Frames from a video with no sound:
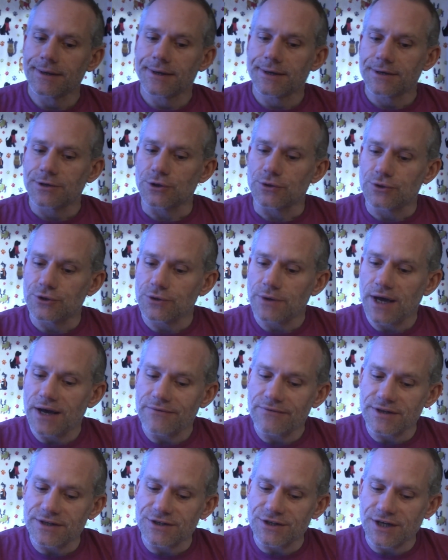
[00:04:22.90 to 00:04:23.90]
You do
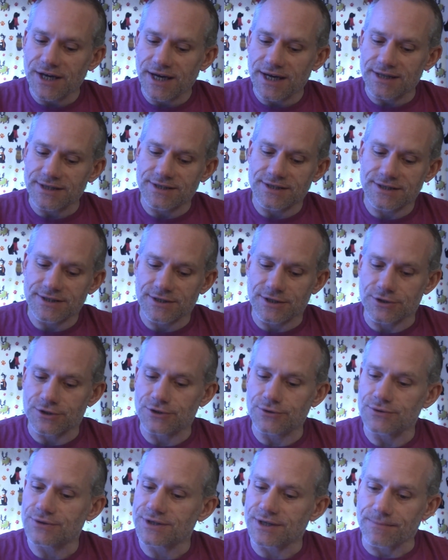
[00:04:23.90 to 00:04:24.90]
have the chance to
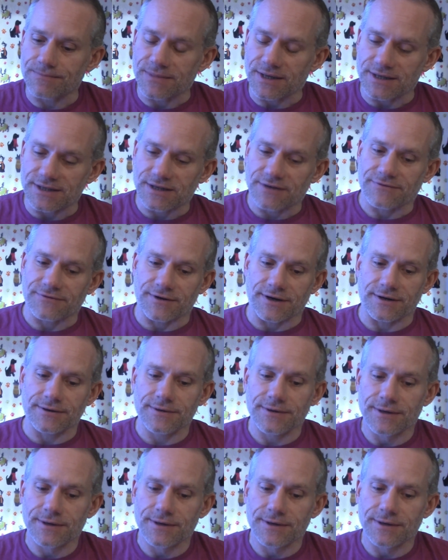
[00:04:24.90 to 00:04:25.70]
choose something different.